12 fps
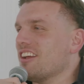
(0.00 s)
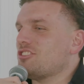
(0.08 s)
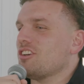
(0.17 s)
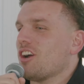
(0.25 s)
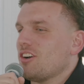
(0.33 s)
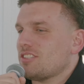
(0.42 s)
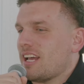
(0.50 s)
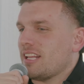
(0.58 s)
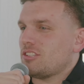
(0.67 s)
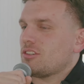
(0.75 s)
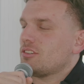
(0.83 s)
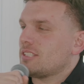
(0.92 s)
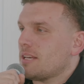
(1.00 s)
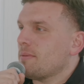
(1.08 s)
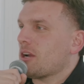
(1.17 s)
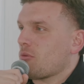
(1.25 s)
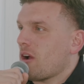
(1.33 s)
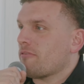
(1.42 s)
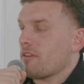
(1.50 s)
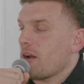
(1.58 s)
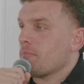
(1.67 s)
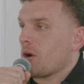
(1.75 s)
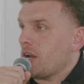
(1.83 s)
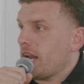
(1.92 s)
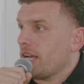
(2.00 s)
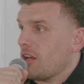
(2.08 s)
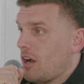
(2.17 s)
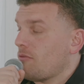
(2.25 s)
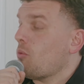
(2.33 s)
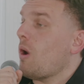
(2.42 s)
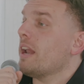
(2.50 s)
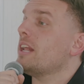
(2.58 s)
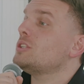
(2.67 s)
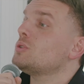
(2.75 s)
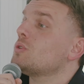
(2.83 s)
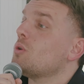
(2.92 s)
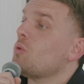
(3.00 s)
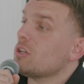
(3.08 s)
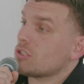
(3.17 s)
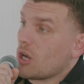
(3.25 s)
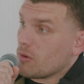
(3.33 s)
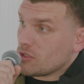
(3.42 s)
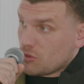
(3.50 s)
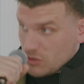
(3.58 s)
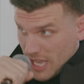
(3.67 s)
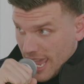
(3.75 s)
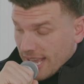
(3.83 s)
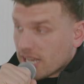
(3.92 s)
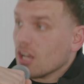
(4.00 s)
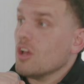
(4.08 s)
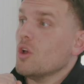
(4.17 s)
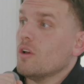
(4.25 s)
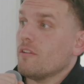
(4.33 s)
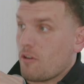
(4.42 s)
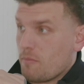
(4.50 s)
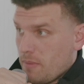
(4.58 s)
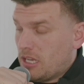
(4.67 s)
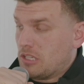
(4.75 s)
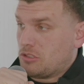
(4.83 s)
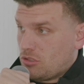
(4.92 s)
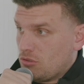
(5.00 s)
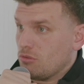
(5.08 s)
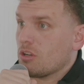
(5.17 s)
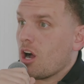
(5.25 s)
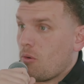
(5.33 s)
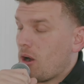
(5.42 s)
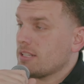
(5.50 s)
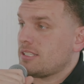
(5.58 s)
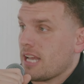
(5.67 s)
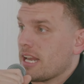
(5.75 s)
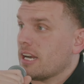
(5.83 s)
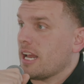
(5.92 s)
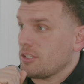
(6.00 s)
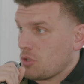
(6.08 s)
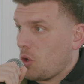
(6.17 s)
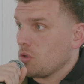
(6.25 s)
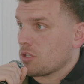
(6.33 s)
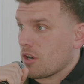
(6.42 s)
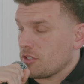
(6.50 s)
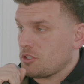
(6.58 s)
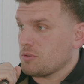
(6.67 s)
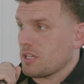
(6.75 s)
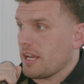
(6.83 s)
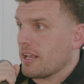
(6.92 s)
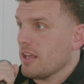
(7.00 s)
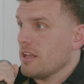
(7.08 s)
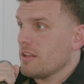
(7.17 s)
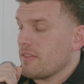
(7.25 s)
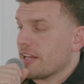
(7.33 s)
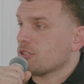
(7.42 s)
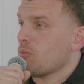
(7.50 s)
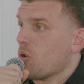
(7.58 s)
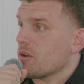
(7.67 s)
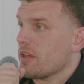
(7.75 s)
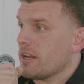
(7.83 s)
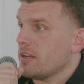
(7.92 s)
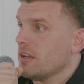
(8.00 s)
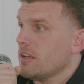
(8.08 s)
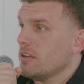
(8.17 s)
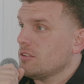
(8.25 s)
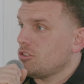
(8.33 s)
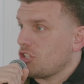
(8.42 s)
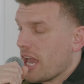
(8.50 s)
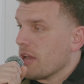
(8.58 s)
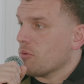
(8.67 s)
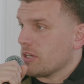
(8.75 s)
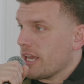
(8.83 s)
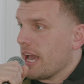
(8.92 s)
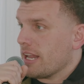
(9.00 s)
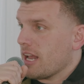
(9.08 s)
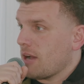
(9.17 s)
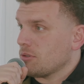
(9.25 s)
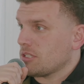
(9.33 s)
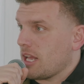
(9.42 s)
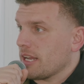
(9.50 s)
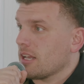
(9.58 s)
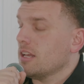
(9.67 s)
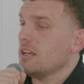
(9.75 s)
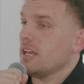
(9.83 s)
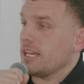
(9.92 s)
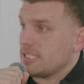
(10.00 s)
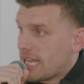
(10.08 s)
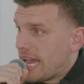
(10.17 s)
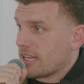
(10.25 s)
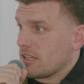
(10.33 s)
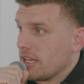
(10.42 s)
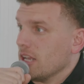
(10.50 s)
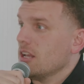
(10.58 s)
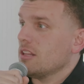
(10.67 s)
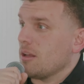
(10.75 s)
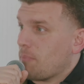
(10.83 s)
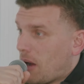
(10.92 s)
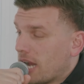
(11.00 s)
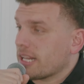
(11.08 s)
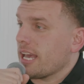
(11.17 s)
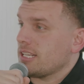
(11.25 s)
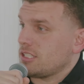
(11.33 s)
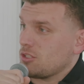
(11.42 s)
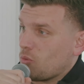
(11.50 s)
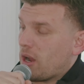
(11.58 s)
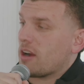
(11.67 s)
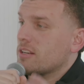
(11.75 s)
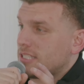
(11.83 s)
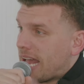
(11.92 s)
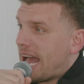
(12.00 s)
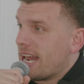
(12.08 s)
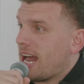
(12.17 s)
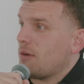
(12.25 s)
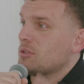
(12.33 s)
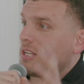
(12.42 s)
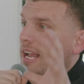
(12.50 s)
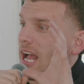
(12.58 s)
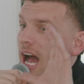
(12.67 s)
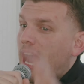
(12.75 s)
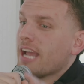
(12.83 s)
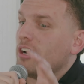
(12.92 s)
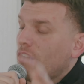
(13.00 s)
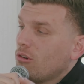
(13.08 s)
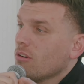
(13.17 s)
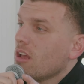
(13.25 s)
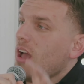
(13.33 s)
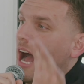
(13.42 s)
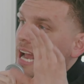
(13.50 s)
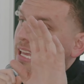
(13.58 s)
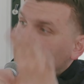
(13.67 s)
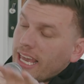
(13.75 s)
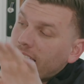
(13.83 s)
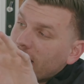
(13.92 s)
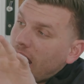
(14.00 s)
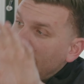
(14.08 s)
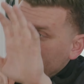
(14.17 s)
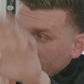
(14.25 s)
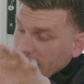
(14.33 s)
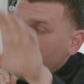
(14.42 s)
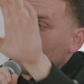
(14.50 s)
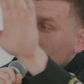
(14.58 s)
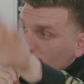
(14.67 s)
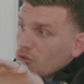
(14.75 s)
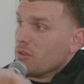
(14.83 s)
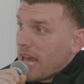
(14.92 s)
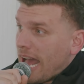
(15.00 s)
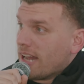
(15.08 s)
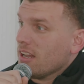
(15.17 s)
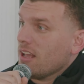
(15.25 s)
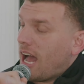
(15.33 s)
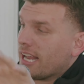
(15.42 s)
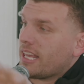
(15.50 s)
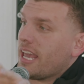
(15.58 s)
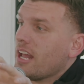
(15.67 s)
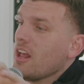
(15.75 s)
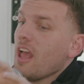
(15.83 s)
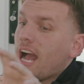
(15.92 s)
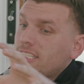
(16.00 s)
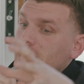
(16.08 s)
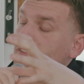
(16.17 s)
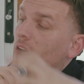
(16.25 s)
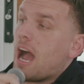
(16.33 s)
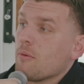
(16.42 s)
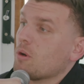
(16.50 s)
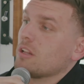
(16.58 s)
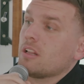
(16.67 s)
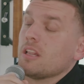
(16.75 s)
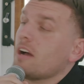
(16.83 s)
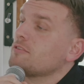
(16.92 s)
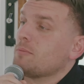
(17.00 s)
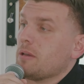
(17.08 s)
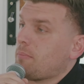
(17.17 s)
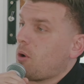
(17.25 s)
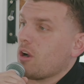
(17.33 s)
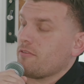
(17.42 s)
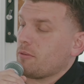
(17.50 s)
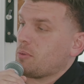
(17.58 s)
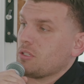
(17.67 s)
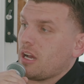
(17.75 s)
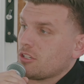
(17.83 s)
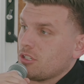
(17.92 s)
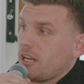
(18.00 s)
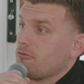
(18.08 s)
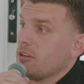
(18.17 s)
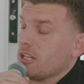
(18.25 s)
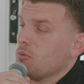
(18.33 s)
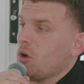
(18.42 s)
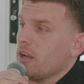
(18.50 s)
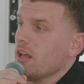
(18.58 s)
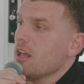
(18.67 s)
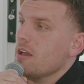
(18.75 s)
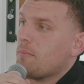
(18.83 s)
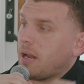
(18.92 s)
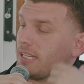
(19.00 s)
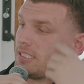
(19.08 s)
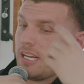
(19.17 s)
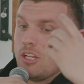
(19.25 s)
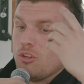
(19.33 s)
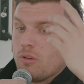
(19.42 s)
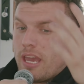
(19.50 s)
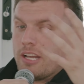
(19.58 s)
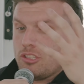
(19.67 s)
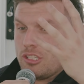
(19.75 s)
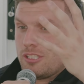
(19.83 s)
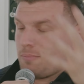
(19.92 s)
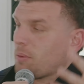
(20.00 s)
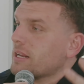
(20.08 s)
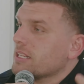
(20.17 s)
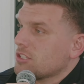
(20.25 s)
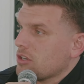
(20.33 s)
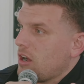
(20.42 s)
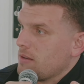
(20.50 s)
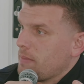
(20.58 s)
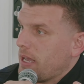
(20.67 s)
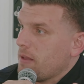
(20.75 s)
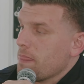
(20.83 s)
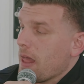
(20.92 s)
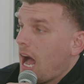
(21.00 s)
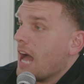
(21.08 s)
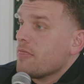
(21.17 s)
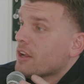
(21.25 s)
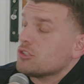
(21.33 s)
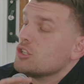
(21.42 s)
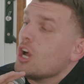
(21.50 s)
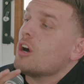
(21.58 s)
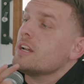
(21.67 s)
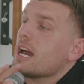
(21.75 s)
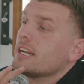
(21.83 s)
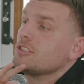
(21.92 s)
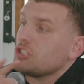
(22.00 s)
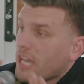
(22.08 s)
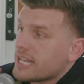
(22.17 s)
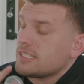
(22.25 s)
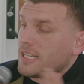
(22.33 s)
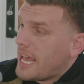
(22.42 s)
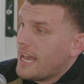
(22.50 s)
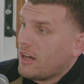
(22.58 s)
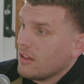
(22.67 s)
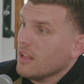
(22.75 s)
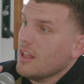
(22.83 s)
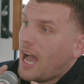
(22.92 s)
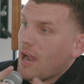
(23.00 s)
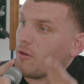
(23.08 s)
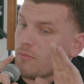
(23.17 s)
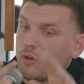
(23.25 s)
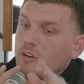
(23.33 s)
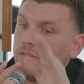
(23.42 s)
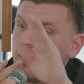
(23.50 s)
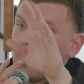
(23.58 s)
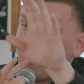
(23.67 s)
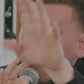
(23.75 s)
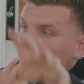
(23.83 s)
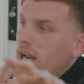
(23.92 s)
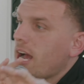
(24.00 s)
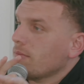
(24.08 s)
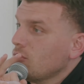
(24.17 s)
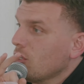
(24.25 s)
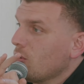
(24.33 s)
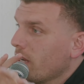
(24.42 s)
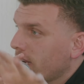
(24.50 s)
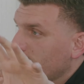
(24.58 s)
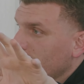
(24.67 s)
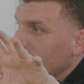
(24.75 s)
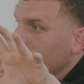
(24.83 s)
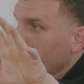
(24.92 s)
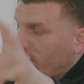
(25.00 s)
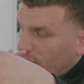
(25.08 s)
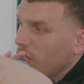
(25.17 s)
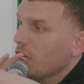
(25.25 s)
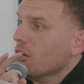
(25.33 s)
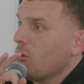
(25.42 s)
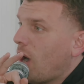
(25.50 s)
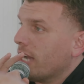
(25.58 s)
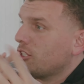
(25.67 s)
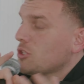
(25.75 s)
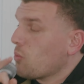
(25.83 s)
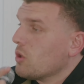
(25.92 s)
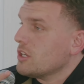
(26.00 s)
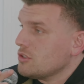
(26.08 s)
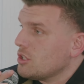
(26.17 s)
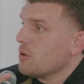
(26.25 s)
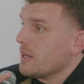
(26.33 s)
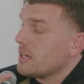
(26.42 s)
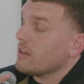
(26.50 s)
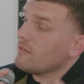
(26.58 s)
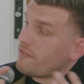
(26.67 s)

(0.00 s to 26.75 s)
And then she goes, and then she goes, give me a rough number and I of what it was going to take mm-hmm. for me to go on set. And I told her, and she was like, that's more than Che would get. I was like, exactly. The podcast is where it's at. I was yeah. like, I don't, I can't, I can't do that. I can't, I said, if I would love to be a part of your production, I really would. But I said, you can't just spring this on me. Right. There's no, not a chance in hell yeah. I would move what I'm doing for you. I just wouldn't do it.